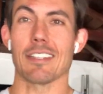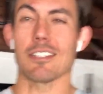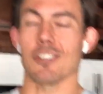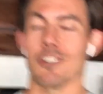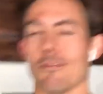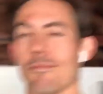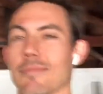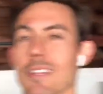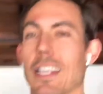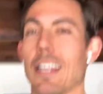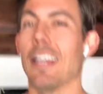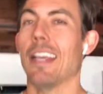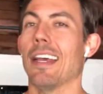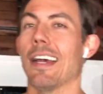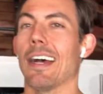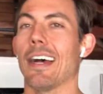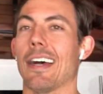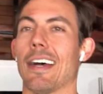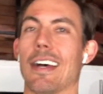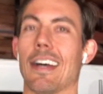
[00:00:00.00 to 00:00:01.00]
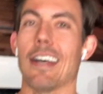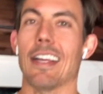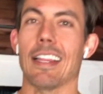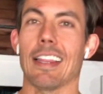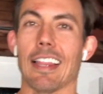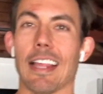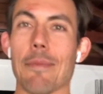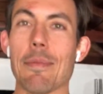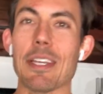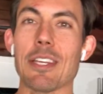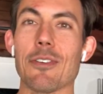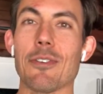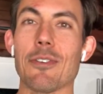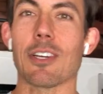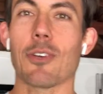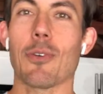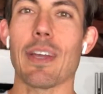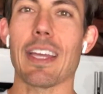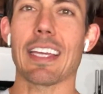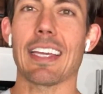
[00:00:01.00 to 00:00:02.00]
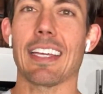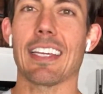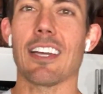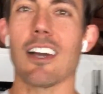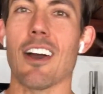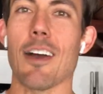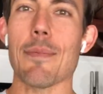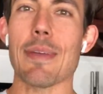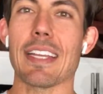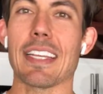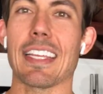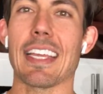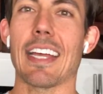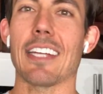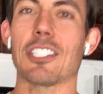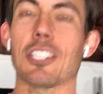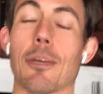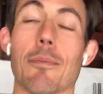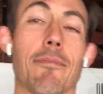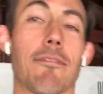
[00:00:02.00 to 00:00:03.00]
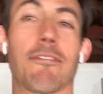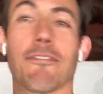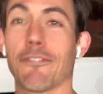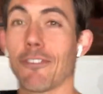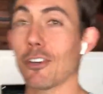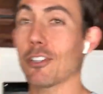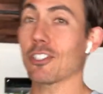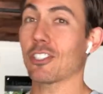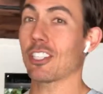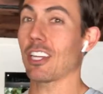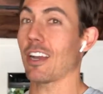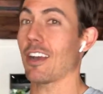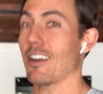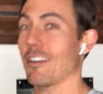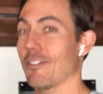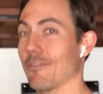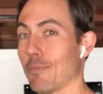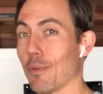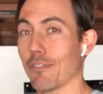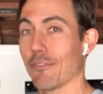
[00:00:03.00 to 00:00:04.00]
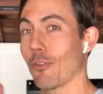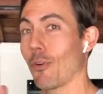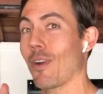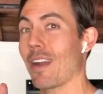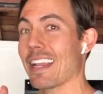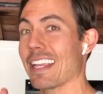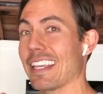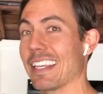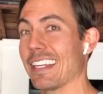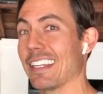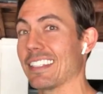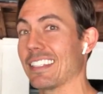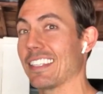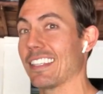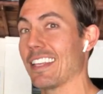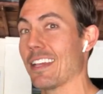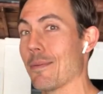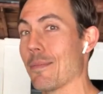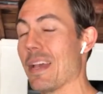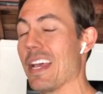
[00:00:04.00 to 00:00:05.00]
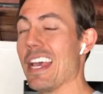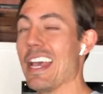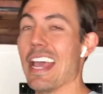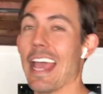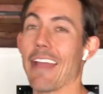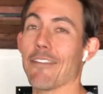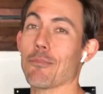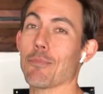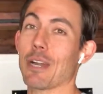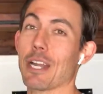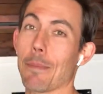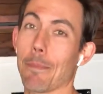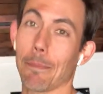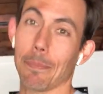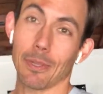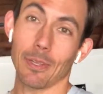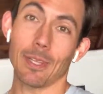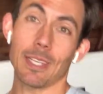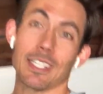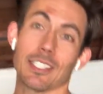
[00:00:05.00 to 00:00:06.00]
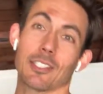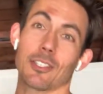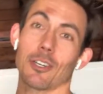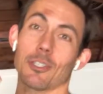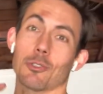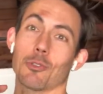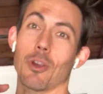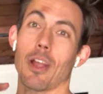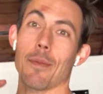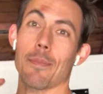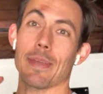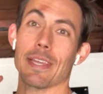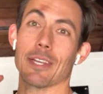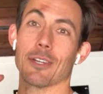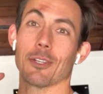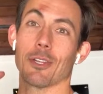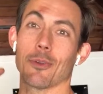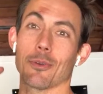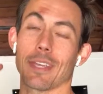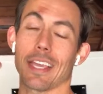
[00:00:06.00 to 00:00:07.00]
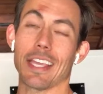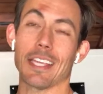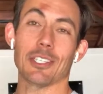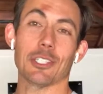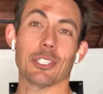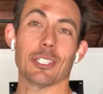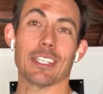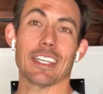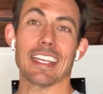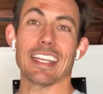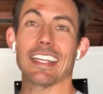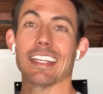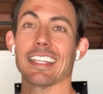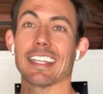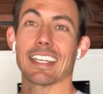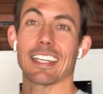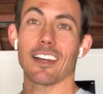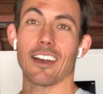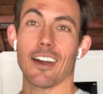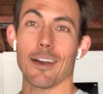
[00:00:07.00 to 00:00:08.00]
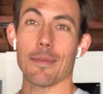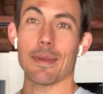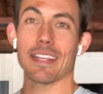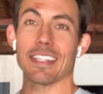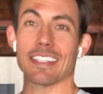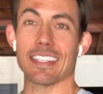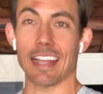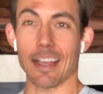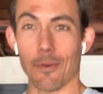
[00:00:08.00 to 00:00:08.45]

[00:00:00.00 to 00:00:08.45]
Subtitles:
So let me quick comment catch up. First off, before I get into them, everybody, please start dropping your location in the comments.